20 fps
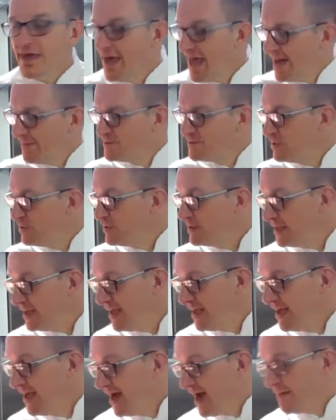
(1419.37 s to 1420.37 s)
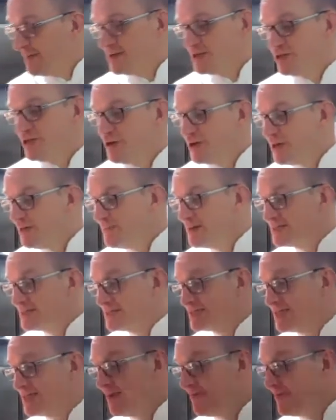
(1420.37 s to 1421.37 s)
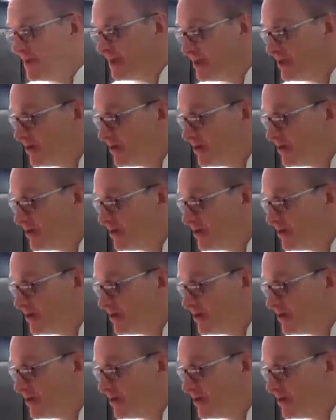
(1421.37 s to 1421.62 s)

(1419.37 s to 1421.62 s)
Yeah, absolutely. I mean, turkey mince is lovely.